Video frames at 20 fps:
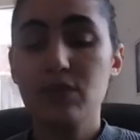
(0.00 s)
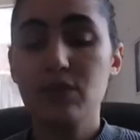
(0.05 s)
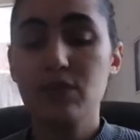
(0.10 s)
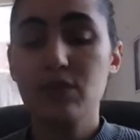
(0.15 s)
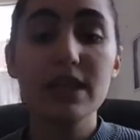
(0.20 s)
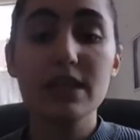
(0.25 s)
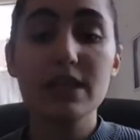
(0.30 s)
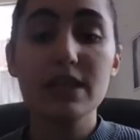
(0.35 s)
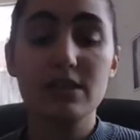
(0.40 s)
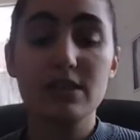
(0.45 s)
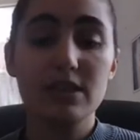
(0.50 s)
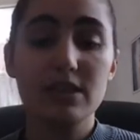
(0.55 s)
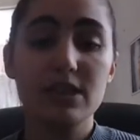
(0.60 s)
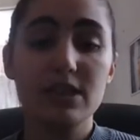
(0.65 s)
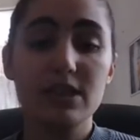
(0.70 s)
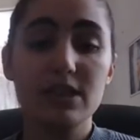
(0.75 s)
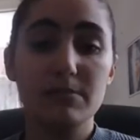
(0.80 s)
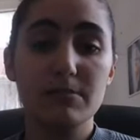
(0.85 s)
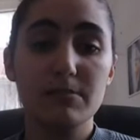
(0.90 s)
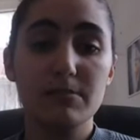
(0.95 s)
really
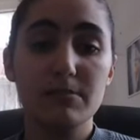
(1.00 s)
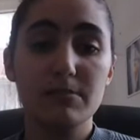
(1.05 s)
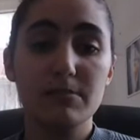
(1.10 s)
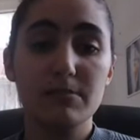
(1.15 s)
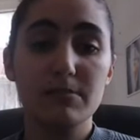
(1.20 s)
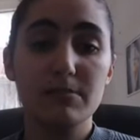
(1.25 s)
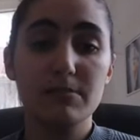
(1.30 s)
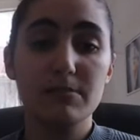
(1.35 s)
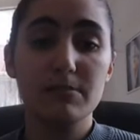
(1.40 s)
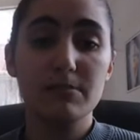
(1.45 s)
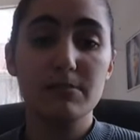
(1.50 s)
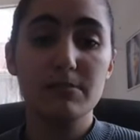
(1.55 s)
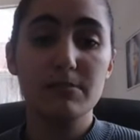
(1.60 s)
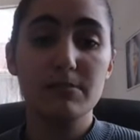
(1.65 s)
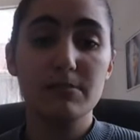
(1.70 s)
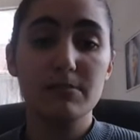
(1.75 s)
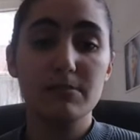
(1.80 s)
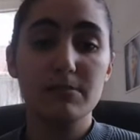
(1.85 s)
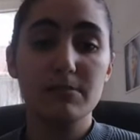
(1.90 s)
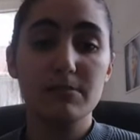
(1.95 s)
excited to be
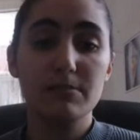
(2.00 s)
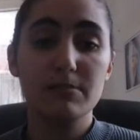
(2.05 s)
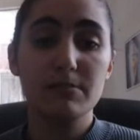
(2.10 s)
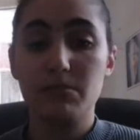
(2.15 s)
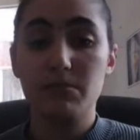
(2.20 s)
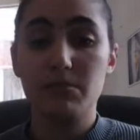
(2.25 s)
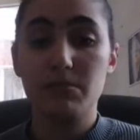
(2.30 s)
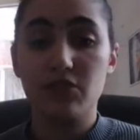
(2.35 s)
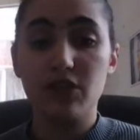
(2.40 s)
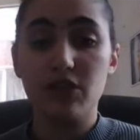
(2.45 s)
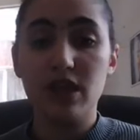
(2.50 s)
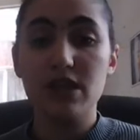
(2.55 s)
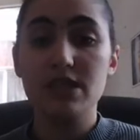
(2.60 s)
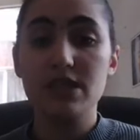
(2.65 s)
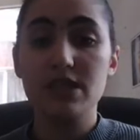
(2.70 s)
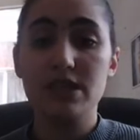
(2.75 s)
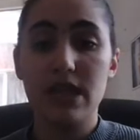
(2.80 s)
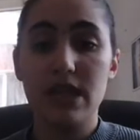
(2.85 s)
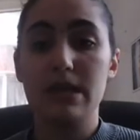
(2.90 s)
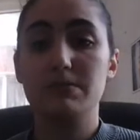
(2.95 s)
making some of the first
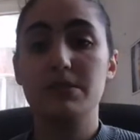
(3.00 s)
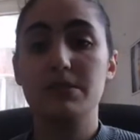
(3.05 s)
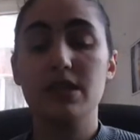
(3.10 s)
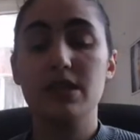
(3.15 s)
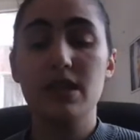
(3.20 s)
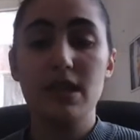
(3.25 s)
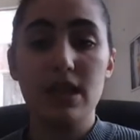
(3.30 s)
steps,